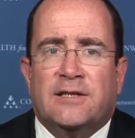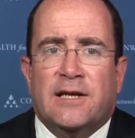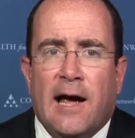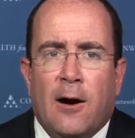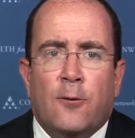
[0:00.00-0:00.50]
It's
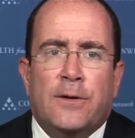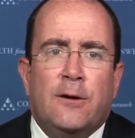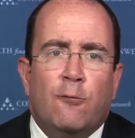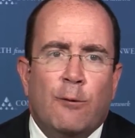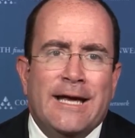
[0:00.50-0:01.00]
a
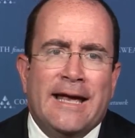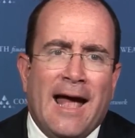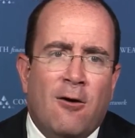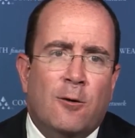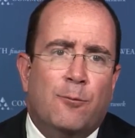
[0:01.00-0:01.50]
healthy
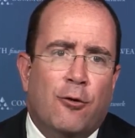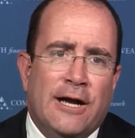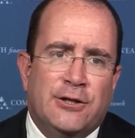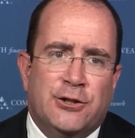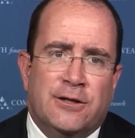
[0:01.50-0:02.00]

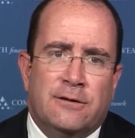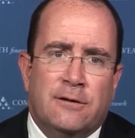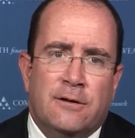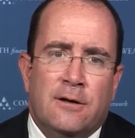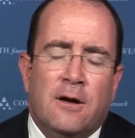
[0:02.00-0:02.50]
recalibration
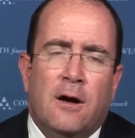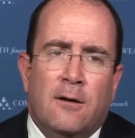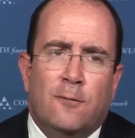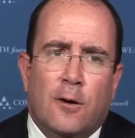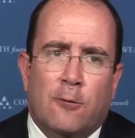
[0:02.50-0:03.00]

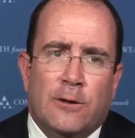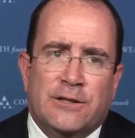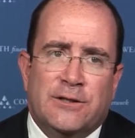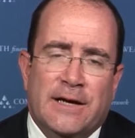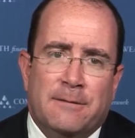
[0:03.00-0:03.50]
of where we
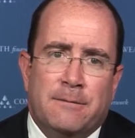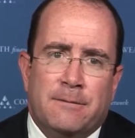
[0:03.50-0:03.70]
sit.